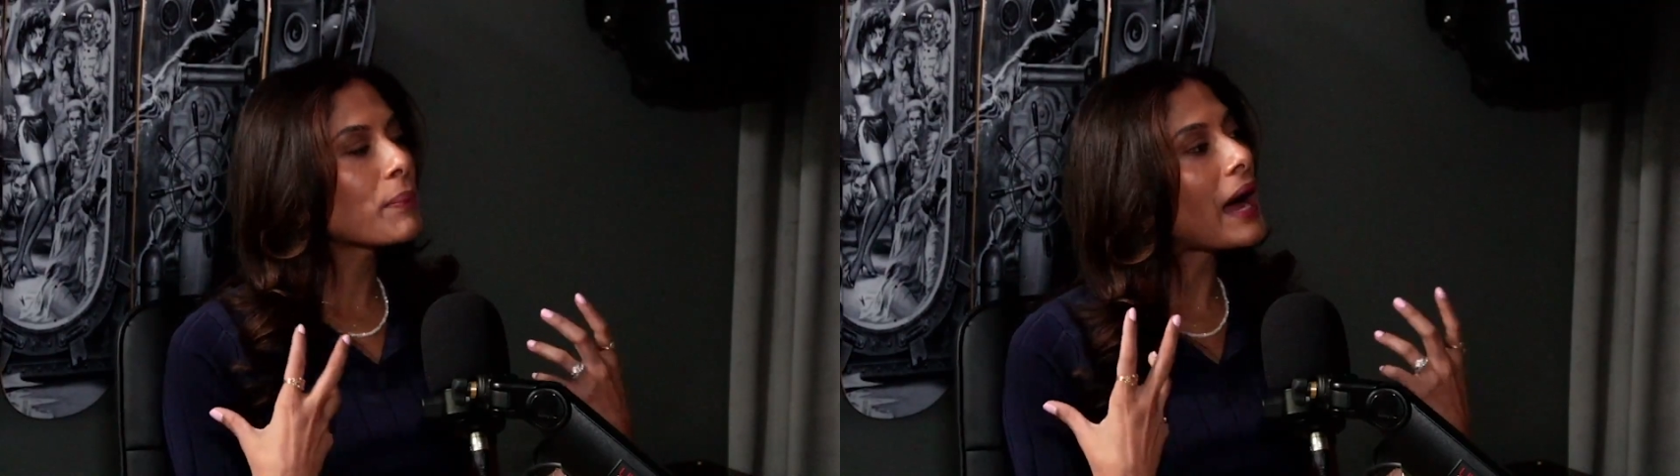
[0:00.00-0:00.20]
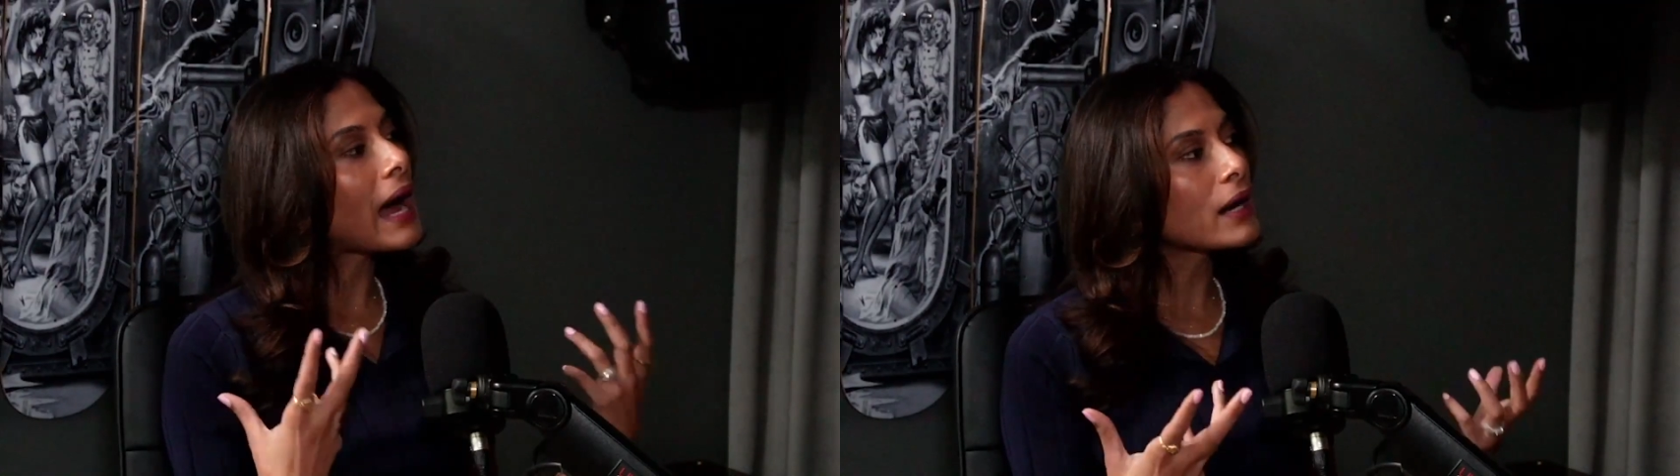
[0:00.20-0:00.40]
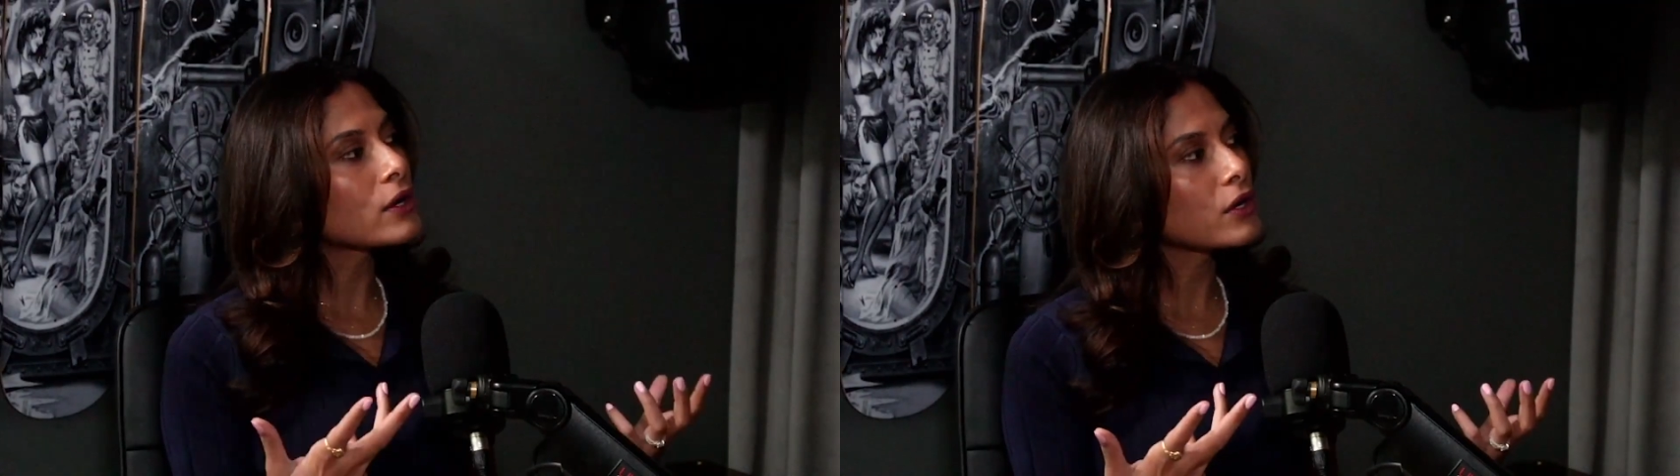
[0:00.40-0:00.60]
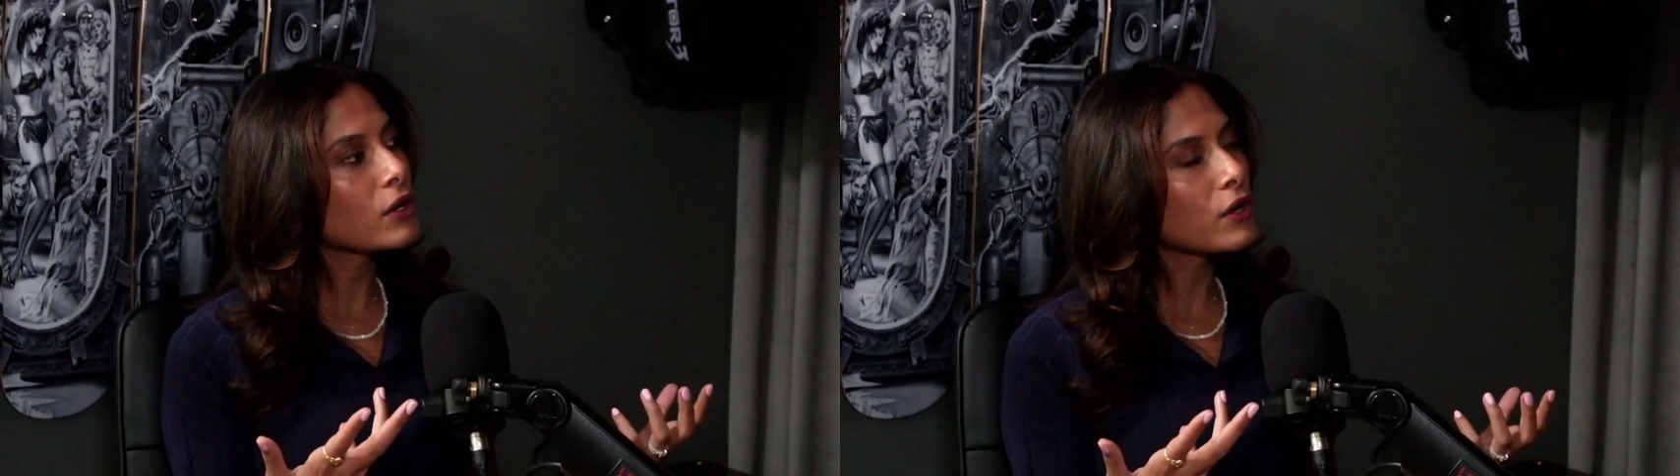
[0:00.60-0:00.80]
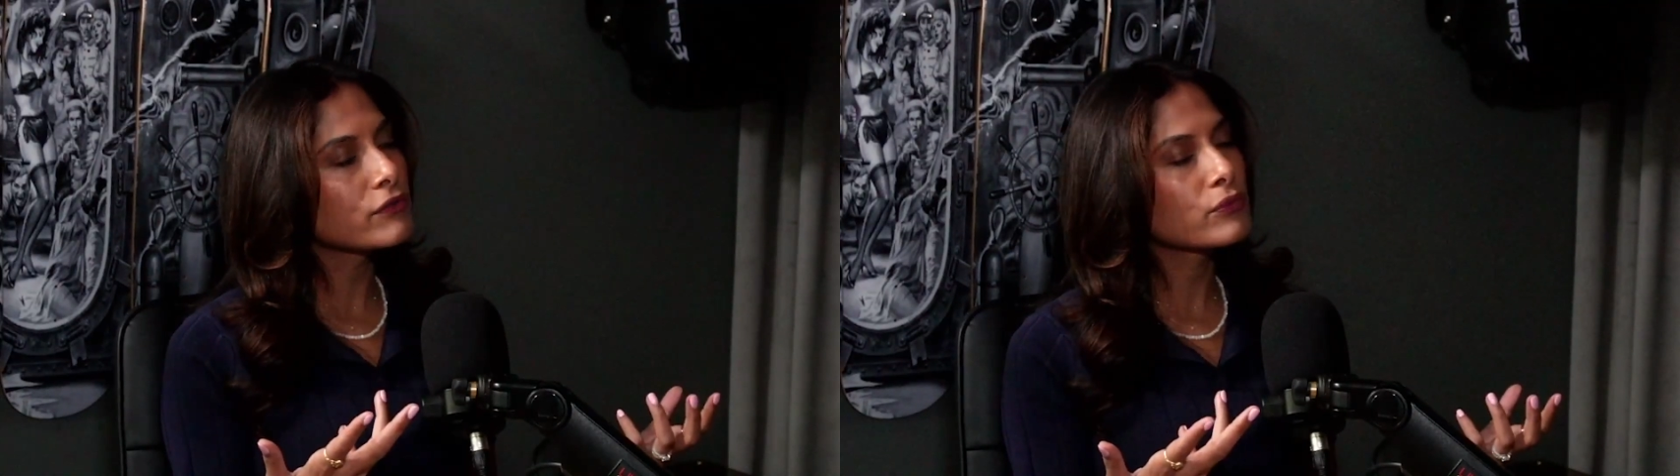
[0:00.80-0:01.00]
pattern
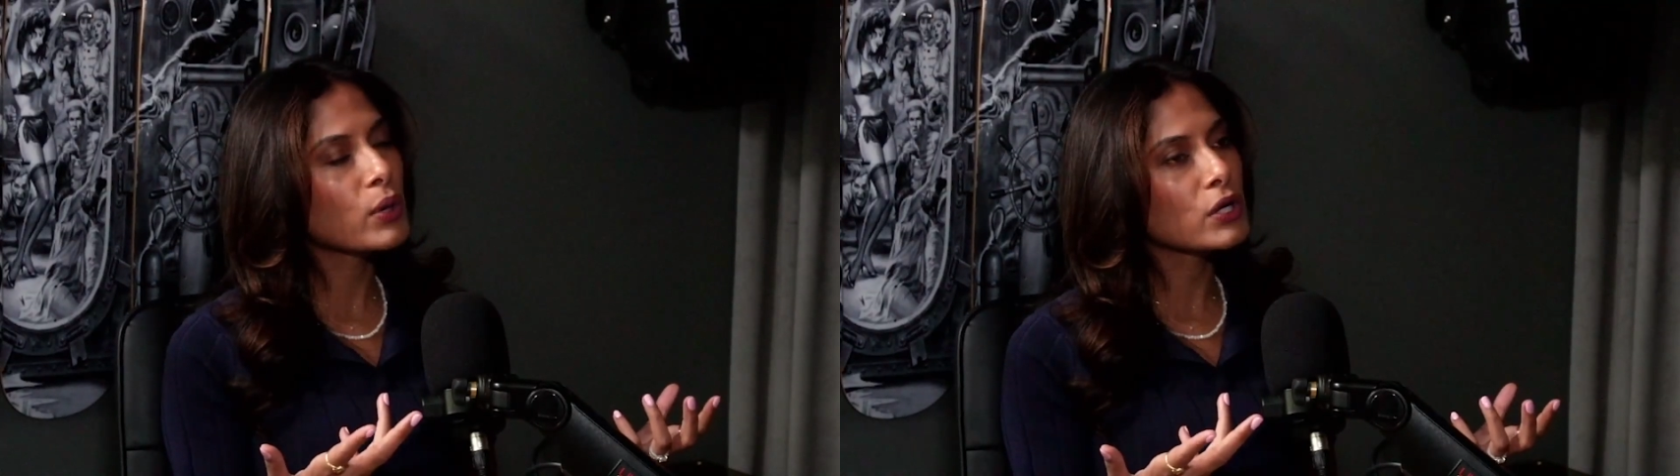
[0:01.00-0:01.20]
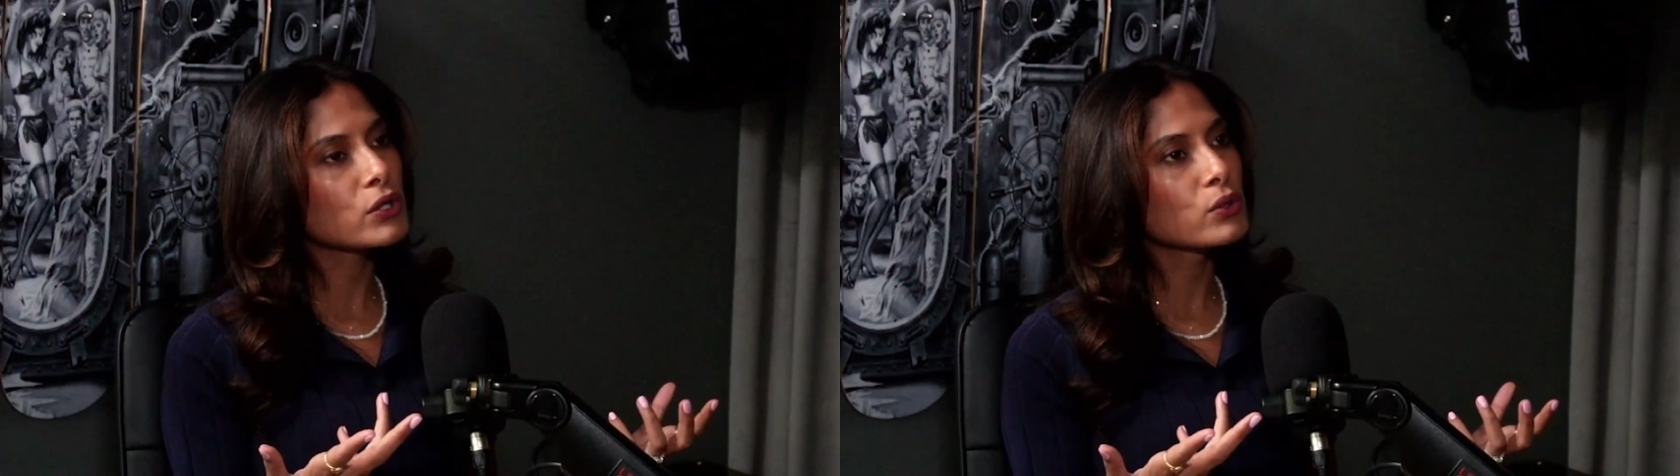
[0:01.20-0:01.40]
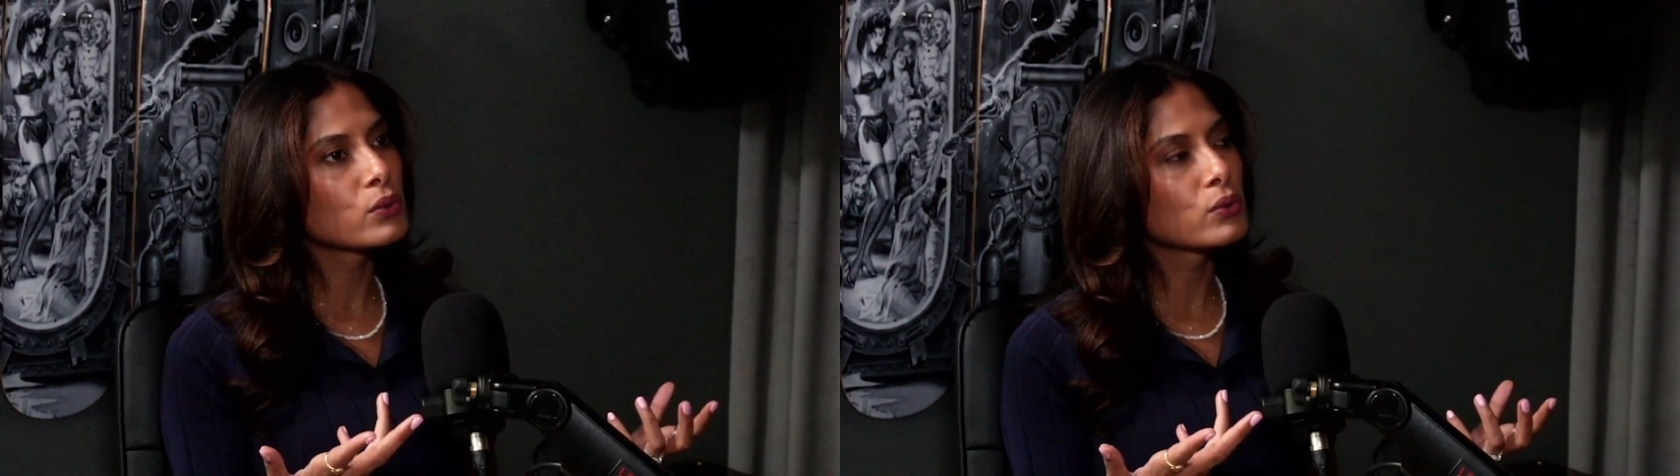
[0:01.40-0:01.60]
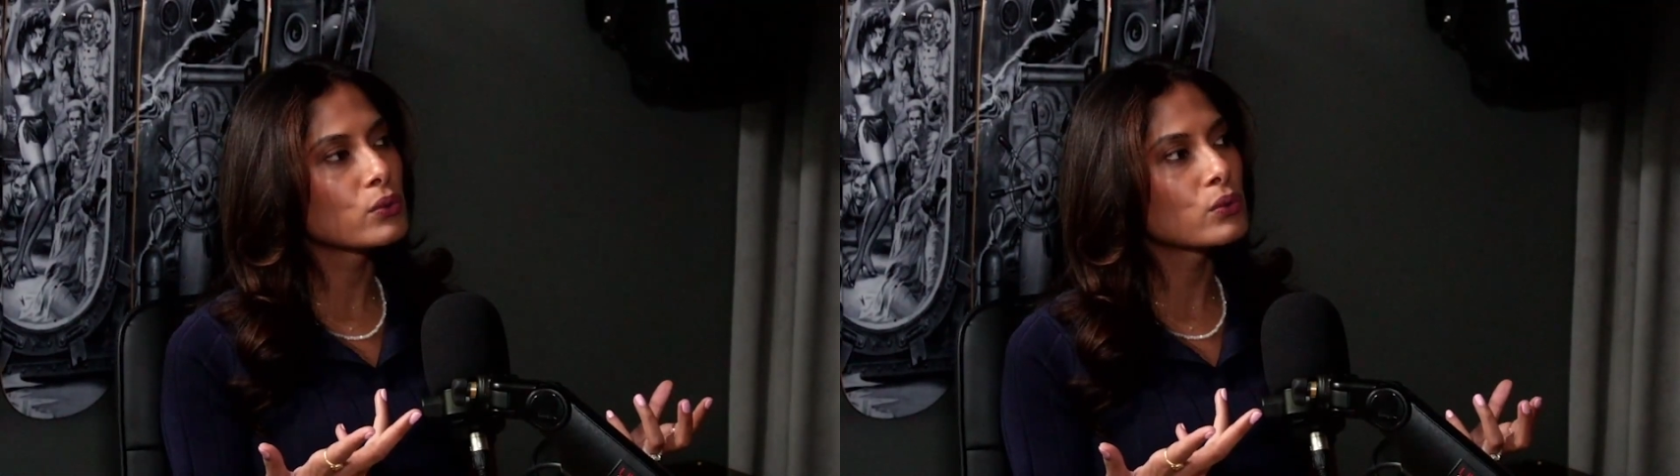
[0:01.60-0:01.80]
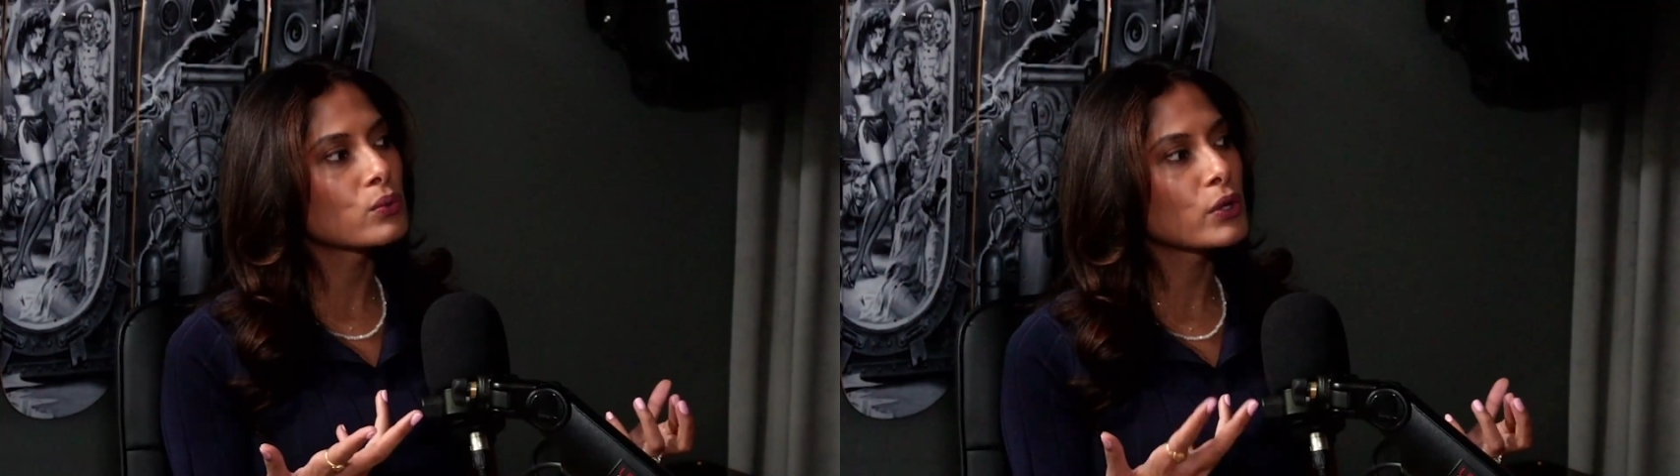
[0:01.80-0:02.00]
of what you